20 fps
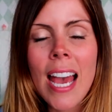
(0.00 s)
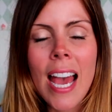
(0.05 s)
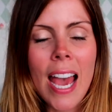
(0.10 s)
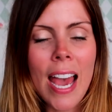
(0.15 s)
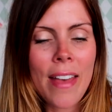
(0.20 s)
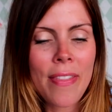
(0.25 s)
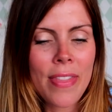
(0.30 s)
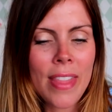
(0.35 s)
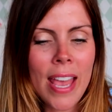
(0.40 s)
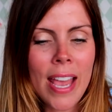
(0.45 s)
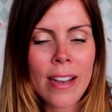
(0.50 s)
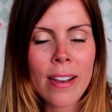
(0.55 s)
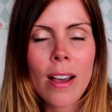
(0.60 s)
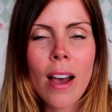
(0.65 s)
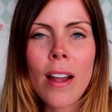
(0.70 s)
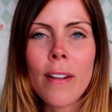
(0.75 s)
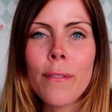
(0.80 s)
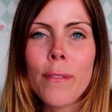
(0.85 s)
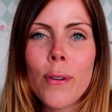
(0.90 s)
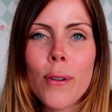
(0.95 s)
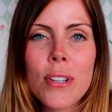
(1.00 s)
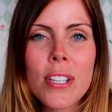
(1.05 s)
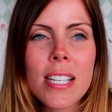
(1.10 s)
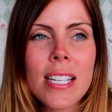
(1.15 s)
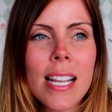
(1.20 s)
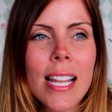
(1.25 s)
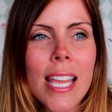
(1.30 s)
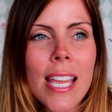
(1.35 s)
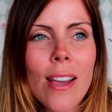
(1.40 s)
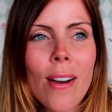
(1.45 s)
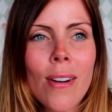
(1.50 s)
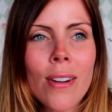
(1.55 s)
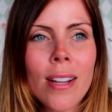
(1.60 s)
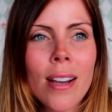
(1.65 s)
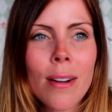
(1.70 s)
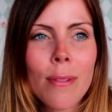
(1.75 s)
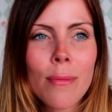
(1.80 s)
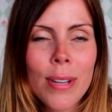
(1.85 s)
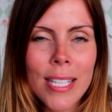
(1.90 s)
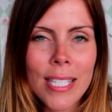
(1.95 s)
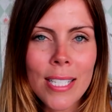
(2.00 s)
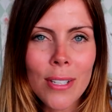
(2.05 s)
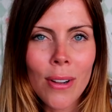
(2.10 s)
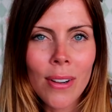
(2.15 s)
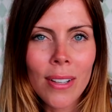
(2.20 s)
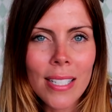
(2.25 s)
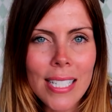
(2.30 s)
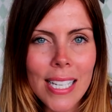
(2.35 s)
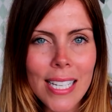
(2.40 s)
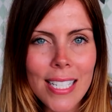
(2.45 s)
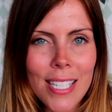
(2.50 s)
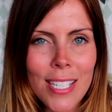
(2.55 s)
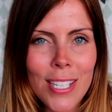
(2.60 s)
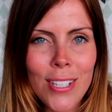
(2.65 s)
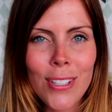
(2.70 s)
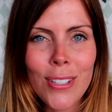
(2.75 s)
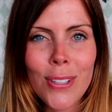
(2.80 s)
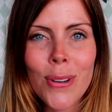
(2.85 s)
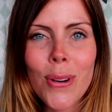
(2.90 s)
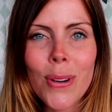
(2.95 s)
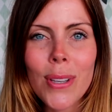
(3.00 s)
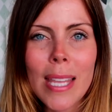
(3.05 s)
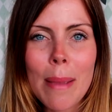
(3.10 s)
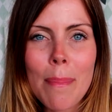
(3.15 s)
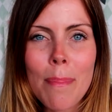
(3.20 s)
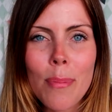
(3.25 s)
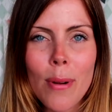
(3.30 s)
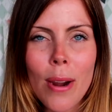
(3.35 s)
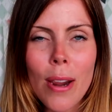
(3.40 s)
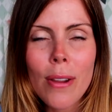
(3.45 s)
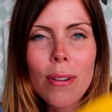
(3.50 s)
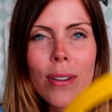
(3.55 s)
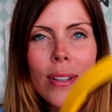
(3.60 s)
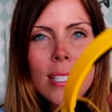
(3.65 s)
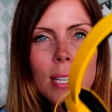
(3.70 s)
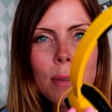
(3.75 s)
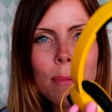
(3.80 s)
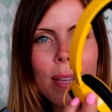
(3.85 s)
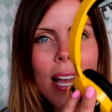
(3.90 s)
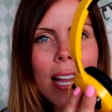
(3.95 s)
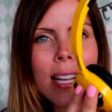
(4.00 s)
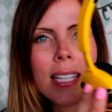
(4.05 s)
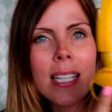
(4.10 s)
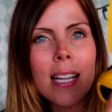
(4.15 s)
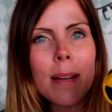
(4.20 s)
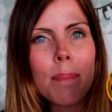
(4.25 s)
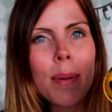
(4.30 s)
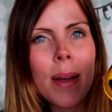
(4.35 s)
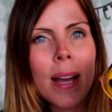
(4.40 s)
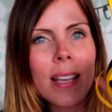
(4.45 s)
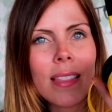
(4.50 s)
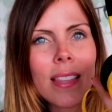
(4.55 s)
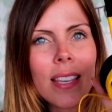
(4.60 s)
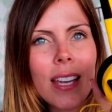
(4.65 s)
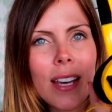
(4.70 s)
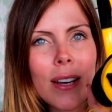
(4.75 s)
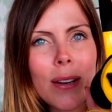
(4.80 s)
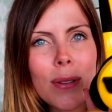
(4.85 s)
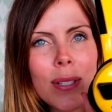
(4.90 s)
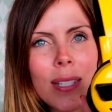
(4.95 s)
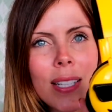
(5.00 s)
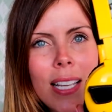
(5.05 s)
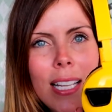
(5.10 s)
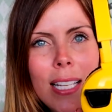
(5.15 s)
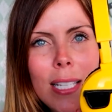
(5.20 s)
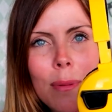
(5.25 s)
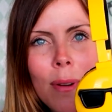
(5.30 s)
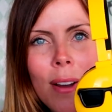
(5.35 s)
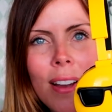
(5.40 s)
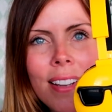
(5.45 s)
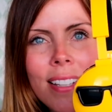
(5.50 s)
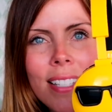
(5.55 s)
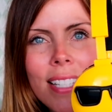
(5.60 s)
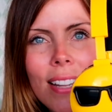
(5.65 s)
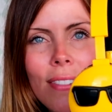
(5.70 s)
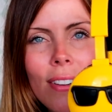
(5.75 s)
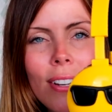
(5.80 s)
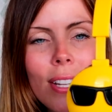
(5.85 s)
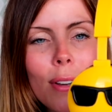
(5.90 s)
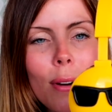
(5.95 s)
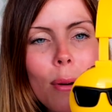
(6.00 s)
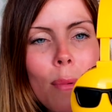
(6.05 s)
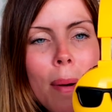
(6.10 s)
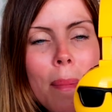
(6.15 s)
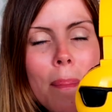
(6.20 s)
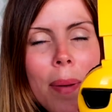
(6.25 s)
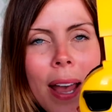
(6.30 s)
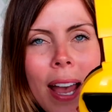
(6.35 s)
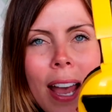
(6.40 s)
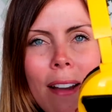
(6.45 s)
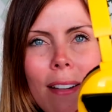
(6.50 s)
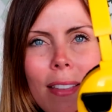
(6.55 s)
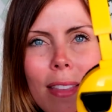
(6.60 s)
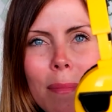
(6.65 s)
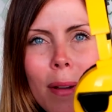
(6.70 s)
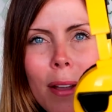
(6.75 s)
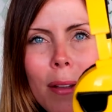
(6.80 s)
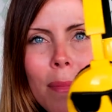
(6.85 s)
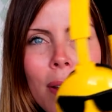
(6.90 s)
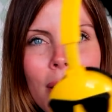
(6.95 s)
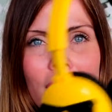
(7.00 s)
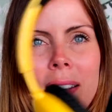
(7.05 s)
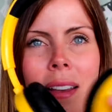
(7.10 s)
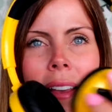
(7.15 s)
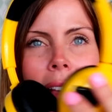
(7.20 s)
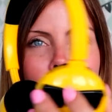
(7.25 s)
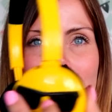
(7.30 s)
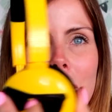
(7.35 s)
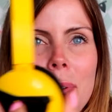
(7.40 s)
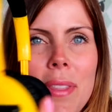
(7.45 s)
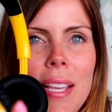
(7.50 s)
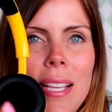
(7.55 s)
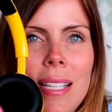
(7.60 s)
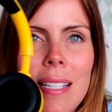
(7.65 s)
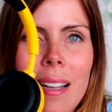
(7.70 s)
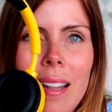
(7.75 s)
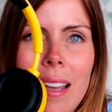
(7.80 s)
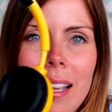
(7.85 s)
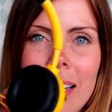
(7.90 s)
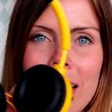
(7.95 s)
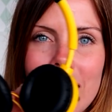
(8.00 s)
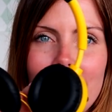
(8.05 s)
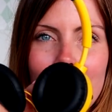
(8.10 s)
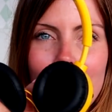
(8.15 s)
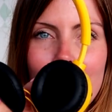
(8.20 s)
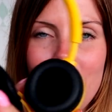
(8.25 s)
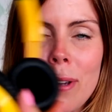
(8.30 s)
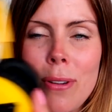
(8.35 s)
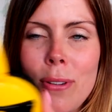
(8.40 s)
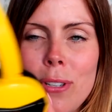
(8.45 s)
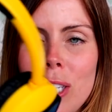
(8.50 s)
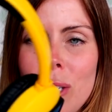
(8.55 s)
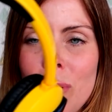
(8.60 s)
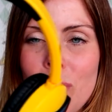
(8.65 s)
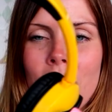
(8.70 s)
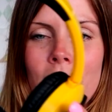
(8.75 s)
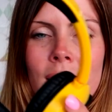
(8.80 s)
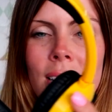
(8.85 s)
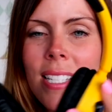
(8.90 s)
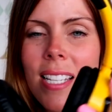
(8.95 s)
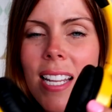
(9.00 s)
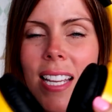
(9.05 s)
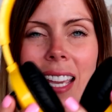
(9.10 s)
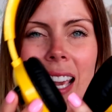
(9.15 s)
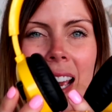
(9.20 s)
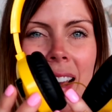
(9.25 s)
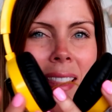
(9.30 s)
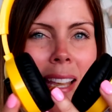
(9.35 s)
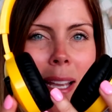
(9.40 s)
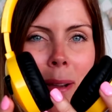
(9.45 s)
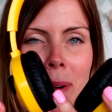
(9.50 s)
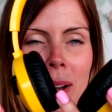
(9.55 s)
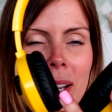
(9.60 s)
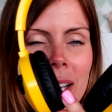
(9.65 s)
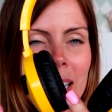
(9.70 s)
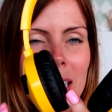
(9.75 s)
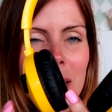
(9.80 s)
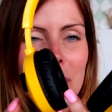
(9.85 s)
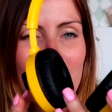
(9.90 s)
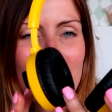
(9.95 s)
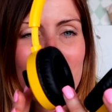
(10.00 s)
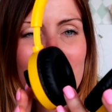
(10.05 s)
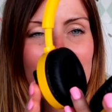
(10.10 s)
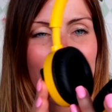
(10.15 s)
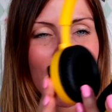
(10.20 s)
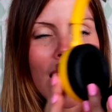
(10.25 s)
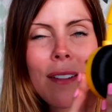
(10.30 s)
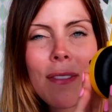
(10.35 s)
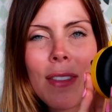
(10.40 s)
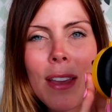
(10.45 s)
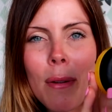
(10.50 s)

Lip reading: And then unfortunately on our recent holiday to New York, they broke, so we ended up buying the girls these ones. I've only got one pair at the moment, but these are like little emoji ones. Again, they weren't expensive.